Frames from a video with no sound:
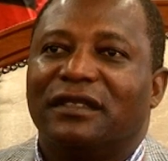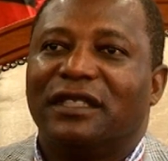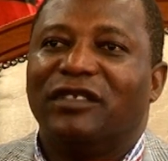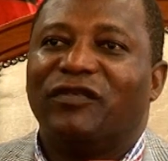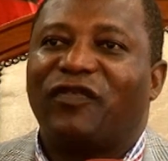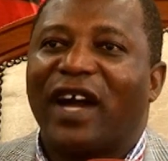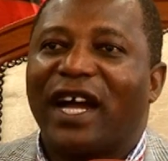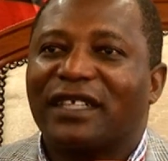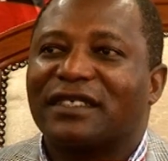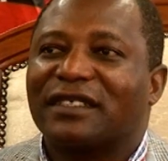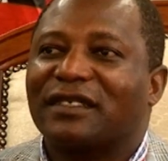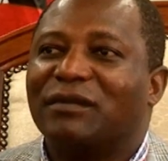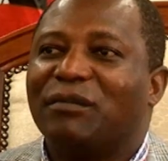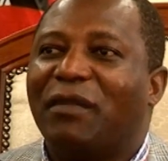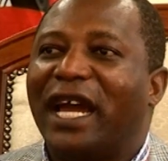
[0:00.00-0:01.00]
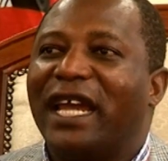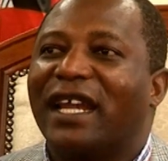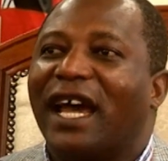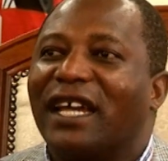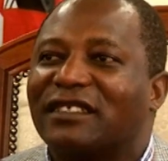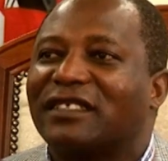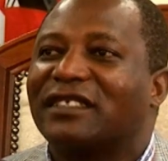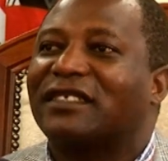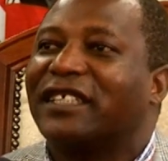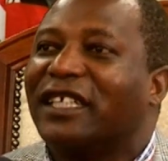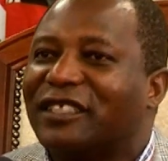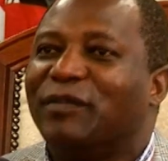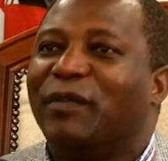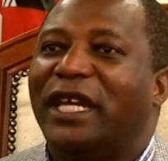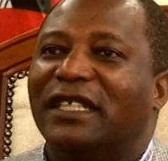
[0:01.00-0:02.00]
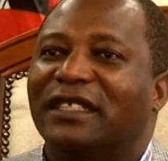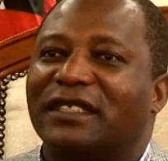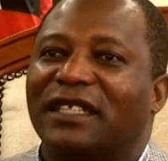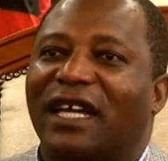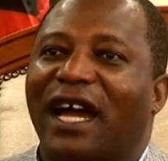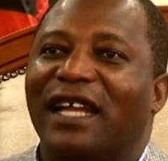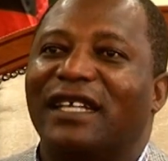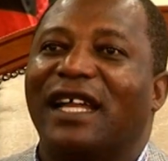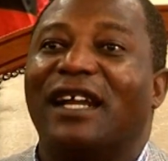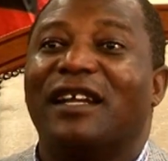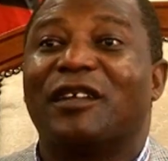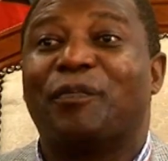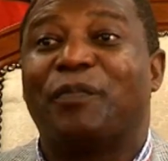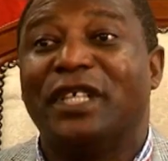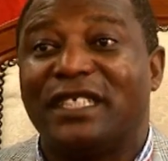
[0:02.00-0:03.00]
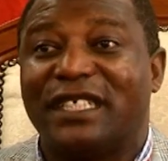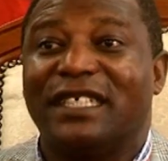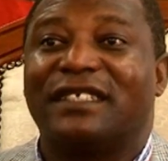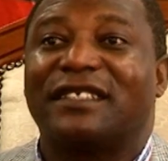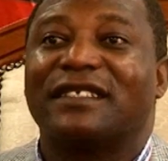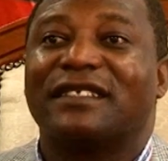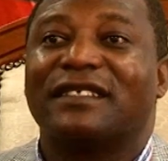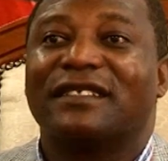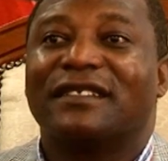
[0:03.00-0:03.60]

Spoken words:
In fact, my last statement, and I'll repeat it,